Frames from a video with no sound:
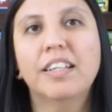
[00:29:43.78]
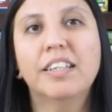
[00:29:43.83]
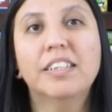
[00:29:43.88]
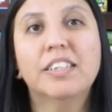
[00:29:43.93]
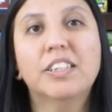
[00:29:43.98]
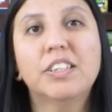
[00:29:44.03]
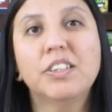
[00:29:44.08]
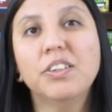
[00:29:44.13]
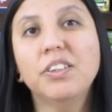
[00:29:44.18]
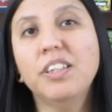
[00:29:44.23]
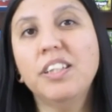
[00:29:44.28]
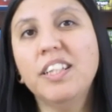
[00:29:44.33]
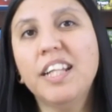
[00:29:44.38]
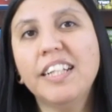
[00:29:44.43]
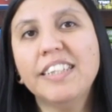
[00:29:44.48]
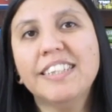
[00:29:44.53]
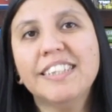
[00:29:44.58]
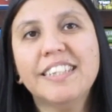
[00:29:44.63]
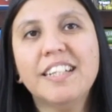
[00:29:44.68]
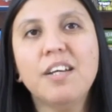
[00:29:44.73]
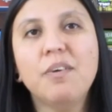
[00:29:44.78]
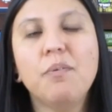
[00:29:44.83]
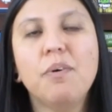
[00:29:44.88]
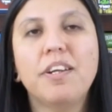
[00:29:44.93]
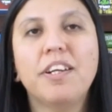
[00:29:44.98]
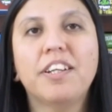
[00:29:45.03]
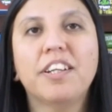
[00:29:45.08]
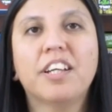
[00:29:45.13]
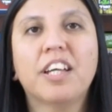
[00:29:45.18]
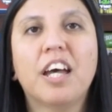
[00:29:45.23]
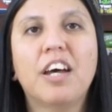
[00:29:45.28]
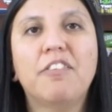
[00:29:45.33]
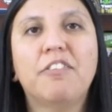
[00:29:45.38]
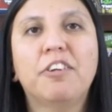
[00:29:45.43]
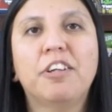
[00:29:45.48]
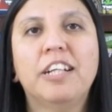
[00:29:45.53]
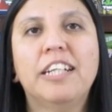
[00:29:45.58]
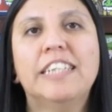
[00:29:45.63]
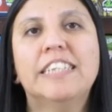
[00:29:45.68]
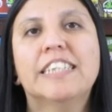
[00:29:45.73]
So the next thing I wanted to
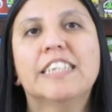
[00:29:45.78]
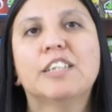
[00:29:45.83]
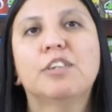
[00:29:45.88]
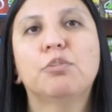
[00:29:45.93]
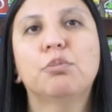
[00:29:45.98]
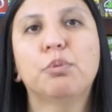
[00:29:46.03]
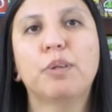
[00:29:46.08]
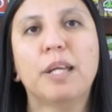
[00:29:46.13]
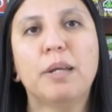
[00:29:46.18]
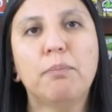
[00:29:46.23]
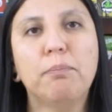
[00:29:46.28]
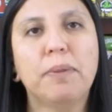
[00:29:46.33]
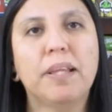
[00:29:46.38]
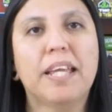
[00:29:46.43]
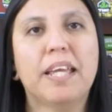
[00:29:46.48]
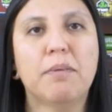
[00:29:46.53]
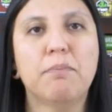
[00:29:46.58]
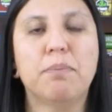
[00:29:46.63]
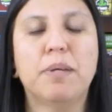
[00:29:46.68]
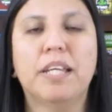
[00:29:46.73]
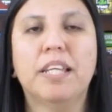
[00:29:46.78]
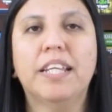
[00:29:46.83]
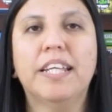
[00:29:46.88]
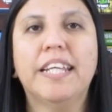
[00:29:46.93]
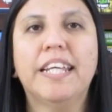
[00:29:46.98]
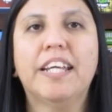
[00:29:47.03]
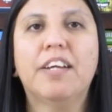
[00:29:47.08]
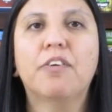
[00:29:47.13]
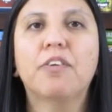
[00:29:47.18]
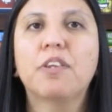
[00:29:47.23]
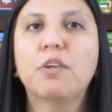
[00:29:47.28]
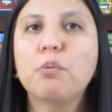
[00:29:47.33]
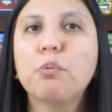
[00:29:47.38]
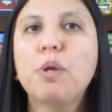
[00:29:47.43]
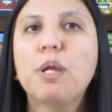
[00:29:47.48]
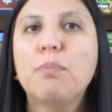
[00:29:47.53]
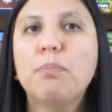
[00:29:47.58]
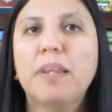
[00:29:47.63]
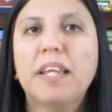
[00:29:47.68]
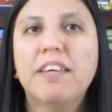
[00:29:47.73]
cover is the replayability or the
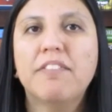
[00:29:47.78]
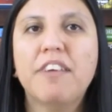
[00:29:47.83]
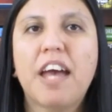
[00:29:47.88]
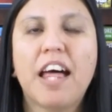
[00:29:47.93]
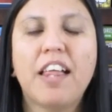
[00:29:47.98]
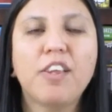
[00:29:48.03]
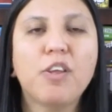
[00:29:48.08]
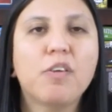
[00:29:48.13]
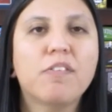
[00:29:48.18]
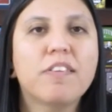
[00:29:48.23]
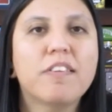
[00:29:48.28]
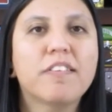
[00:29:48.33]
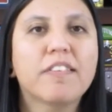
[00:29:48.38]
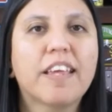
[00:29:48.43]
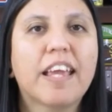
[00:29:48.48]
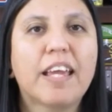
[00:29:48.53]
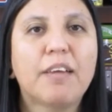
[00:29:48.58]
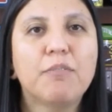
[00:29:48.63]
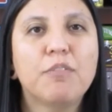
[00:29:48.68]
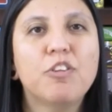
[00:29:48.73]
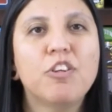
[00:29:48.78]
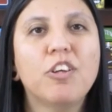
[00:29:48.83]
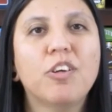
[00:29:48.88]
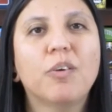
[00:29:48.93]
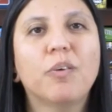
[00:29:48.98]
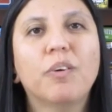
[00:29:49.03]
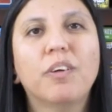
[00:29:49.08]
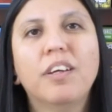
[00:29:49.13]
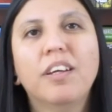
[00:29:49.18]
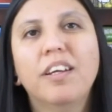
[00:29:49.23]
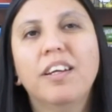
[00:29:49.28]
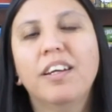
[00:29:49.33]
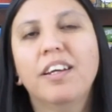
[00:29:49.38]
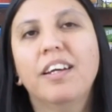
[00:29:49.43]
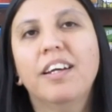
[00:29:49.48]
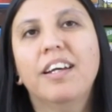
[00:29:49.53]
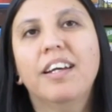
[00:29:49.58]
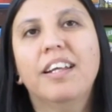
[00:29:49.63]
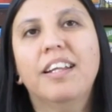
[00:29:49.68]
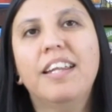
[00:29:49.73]
replay value of this game too.
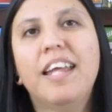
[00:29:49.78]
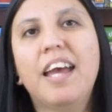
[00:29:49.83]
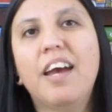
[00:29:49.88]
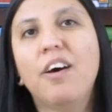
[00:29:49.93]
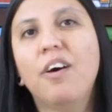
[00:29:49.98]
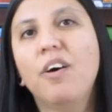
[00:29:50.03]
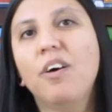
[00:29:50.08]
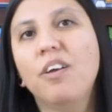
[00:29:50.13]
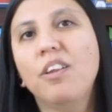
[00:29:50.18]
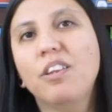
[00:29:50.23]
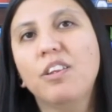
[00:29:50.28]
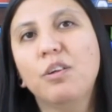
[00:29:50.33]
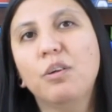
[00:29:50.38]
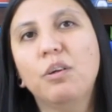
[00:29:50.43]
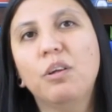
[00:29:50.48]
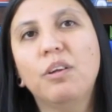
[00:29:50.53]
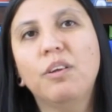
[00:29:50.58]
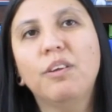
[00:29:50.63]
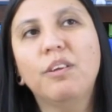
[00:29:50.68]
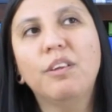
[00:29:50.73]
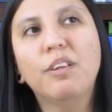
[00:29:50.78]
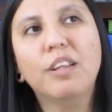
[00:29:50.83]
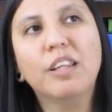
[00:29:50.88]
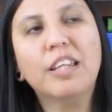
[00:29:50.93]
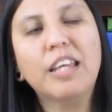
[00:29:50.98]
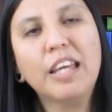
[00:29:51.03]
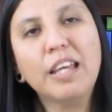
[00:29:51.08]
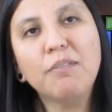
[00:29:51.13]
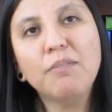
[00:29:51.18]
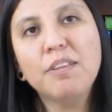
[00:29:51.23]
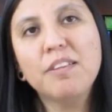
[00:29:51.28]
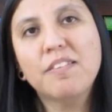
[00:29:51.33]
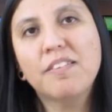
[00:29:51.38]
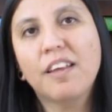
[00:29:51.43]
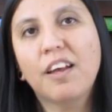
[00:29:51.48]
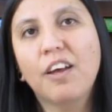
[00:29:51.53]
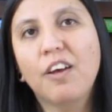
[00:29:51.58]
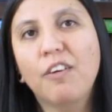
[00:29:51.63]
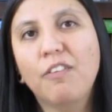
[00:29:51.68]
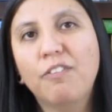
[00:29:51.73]
Now, the game
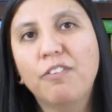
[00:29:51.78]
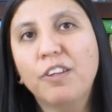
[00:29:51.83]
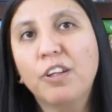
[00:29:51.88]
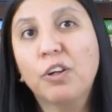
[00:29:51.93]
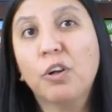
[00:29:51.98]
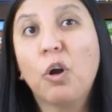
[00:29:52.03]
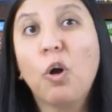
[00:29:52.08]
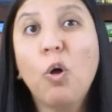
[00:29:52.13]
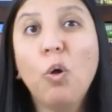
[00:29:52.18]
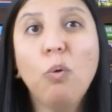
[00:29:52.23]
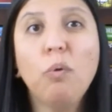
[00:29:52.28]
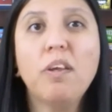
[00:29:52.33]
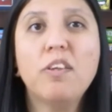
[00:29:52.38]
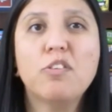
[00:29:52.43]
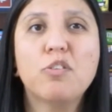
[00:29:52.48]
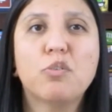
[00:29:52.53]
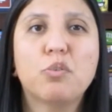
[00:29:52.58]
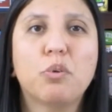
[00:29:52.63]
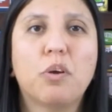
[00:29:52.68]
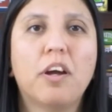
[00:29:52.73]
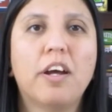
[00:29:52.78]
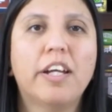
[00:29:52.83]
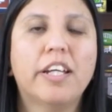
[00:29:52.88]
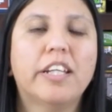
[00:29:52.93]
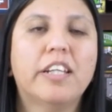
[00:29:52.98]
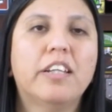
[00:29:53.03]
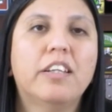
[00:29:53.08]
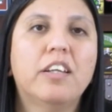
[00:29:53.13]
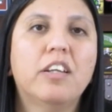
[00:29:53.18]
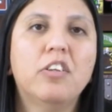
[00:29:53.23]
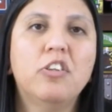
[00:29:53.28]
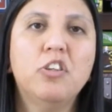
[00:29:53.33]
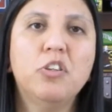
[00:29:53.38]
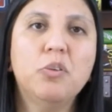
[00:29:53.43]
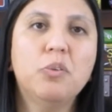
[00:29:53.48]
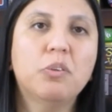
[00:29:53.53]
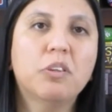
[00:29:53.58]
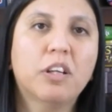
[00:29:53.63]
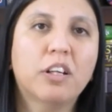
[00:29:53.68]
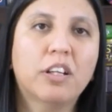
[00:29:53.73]
itself, you're always drawing
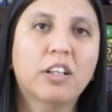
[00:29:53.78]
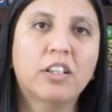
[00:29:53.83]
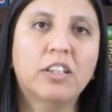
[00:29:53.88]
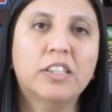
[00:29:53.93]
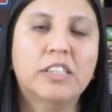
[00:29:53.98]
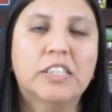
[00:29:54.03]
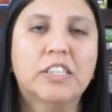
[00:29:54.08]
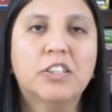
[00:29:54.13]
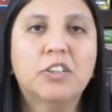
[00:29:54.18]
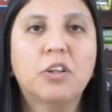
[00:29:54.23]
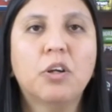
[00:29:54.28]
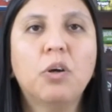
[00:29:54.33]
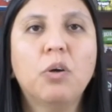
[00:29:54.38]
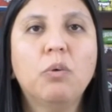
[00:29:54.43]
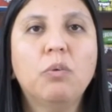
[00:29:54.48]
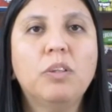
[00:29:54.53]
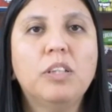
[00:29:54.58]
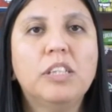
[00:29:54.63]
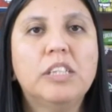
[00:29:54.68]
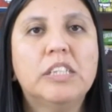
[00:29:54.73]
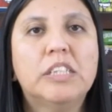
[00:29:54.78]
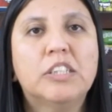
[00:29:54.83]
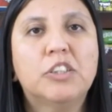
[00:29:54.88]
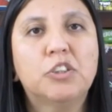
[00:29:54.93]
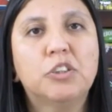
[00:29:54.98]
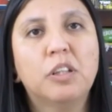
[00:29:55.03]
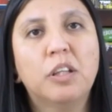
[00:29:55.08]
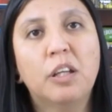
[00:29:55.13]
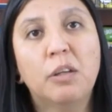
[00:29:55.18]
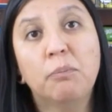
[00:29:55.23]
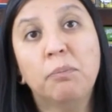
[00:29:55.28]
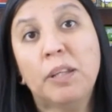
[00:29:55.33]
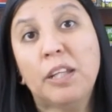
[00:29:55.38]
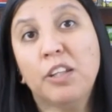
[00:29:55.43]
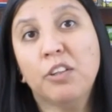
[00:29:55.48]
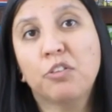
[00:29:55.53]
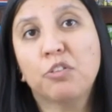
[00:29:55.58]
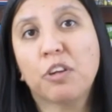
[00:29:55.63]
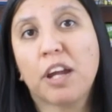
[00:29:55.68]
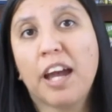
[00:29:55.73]
new cards, you're always
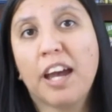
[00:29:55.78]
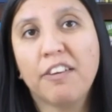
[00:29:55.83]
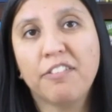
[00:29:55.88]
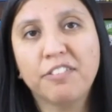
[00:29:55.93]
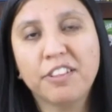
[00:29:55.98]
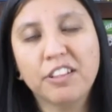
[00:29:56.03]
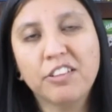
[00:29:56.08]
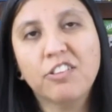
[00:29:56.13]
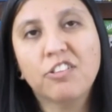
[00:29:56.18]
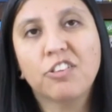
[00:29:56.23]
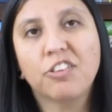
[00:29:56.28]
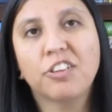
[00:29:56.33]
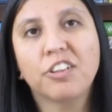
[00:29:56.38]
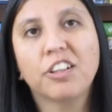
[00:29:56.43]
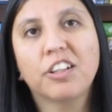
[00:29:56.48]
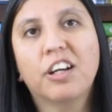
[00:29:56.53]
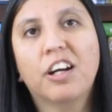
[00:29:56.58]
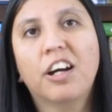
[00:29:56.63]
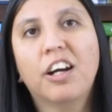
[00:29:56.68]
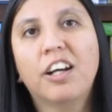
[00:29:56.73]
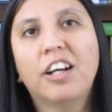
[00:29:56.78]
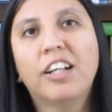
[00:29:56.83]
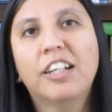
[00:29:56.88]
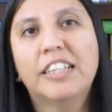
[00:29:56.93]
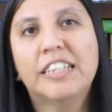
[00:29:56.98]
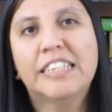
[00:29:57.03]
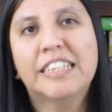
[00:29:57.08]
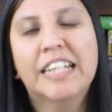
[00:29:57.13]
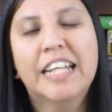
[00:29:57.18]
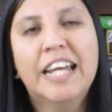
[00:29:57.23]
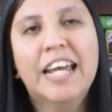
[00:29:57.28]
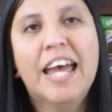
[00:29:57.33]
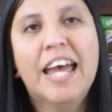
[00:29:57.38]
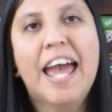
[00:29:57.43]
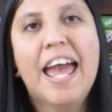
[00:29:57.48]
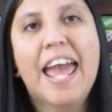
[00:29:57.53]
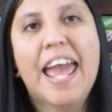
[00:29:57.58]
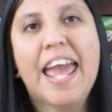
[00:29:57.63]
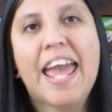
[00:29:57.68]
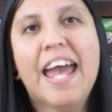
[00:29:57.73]
being drafted certain cards,
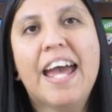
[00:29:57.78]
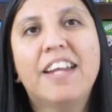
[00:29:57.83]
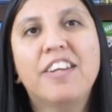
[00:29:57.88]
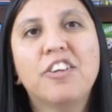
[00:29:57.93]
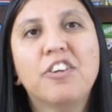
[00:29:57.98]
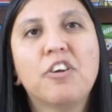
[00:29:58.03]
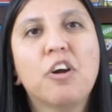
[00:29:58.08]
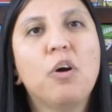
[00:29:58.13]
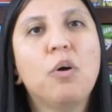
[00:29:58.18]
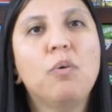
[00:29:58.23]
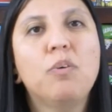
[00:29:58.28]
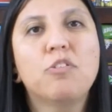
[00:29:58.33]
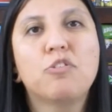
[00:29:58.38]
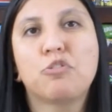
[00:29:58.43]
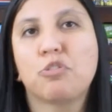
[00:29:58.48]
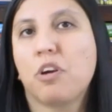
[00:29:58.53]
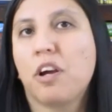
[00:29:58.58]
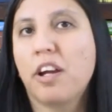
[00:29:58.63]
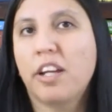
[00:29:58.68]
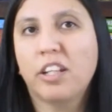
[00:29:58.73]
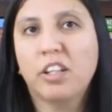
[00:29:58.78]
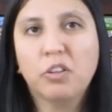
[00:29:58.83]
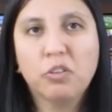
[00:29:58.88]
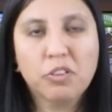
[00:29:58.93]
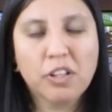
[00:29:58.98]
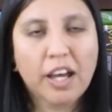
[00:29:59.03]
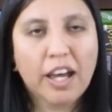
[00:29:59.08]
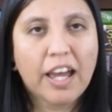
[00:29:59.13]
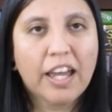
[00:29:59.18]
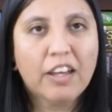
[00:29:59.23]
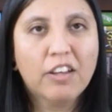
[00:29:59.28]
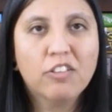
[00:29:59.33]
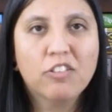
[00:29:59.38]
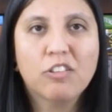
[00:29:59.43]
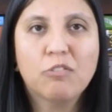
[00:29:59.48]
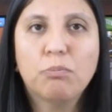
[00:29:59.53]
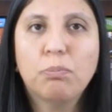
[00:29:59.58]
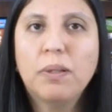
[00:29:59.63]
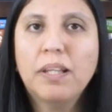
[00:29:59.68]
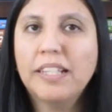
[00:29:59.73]
and you're always drawing new
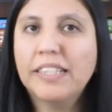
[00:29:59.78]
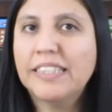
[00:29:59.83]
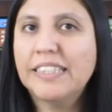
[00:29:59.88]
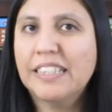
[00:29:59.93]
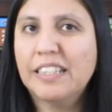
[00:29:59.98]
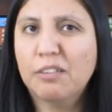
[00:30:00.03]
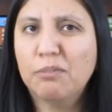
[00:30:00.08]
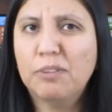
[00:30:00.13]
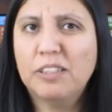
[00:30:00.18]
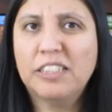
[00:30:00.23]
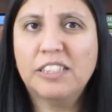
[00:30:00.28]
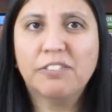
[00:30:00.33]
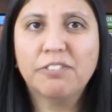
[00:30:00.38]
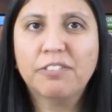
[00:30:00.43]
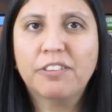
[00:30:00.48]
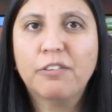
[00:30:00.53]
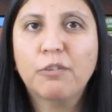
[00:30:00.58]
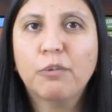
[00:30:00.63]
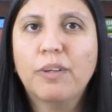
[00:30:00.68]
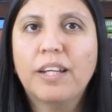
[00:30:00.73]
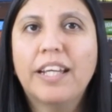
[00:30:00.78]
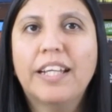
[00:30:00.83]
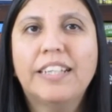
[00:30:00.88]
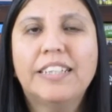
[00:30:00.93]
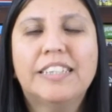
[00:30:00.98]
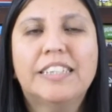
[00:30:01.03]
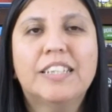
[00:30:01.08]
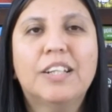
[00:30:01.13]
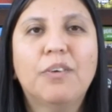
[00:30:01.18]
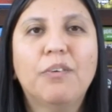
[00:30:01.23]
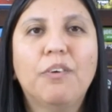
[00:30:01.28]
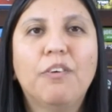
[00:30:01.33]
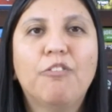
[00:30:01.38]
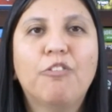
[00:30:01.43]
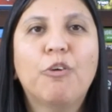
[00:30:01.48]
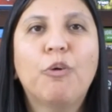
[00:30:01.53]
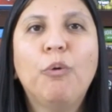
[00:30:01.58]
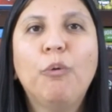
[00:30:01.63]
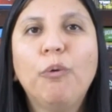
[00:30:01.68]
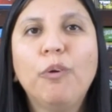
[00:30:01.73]
tiles and placing them in different ways. So,
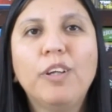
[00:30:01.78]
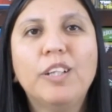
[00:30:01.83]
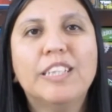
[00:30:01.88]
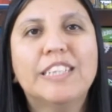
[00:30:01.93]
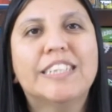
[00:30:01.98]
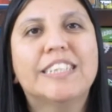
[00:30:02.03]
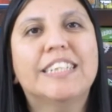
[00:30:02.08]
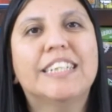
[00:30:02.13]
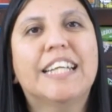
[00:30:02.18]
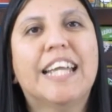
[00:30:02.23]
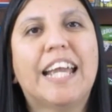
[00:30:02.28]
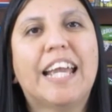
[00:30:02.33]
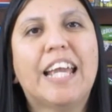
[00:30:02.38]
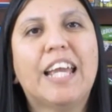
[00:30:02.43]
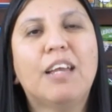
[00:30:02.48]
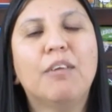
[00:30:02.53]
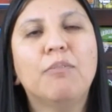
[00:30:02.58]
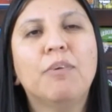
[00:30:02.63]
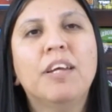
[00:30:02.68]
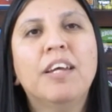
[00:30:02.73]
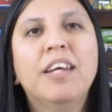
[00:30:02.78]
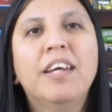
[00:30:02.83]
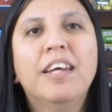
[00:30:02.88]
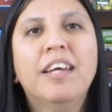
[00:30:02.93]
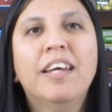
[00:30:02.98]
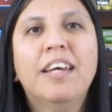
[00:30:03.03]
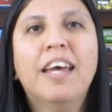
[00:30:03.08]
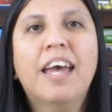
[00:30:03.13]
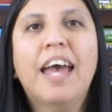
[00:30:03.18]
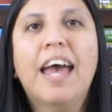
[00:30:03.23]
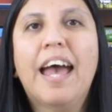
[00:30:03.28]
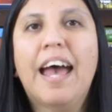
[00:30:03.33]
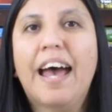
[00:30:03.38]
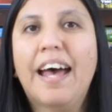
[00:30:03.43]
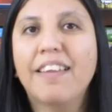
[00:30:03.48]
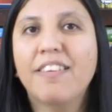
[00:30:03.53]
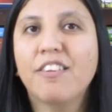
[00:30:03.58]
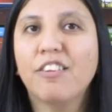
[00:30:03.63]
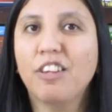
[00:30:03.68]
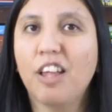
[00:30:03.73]
of course, the game
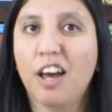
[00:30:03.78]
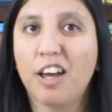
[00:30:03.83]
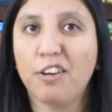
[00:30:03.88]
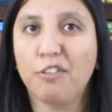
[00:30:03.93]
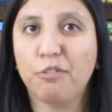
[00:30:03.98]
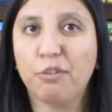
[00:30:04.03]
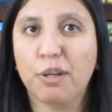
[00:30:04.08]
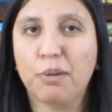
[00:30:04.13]
has a lot of